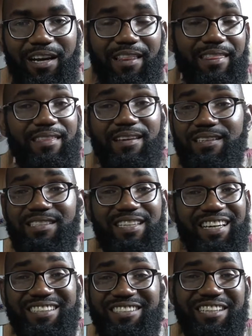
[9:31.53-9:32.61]
This
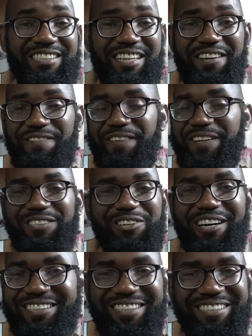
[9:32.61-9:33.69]
is just a fun
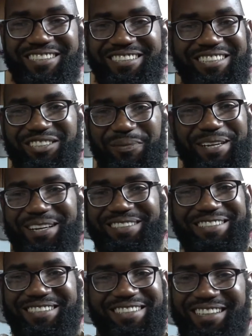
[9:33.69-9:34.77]
transition just because
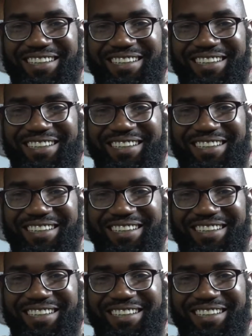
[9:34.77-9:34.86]
it's